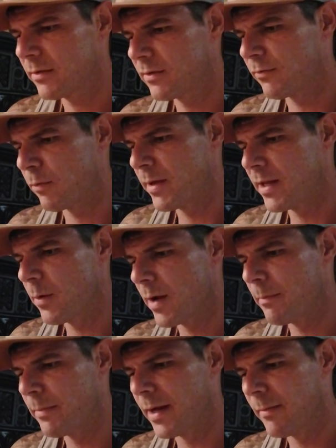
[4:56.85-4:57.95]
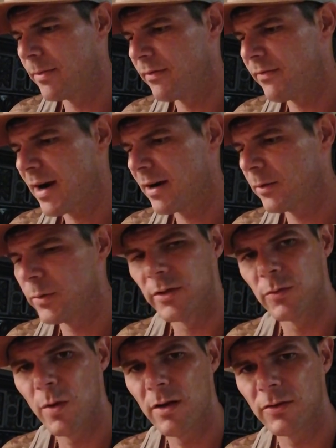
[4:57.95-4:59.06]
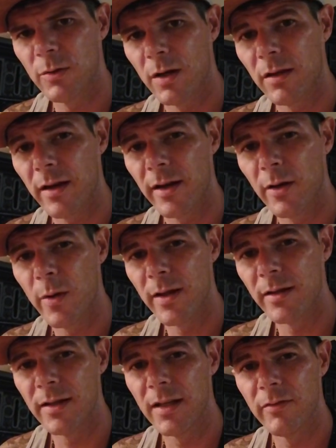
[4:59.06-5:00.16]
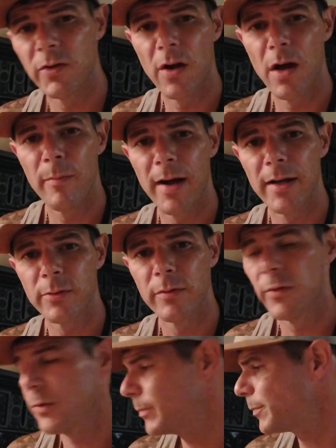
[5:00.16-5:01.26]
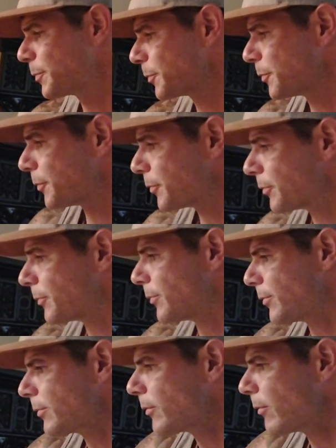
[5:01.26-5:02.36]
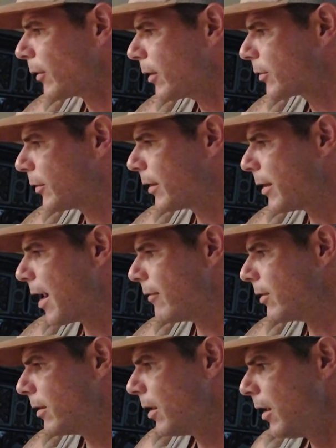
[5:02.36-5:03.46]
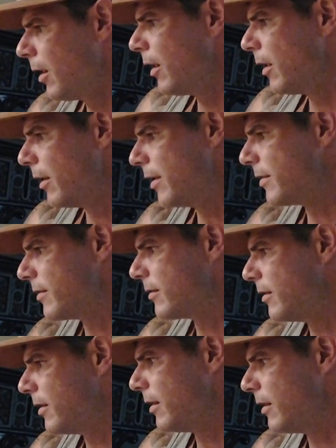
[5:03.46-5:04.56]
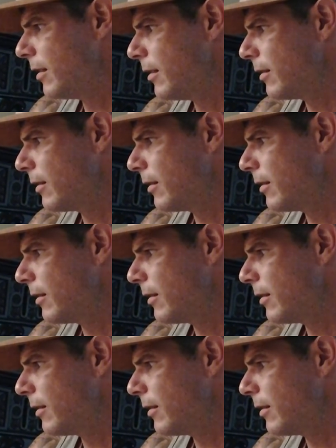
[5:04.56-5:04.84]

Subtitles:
for me to go ahead and pick up the Fireluke as well, so I thought I'd go ahead and give a non-biased review. So there you have it. This is the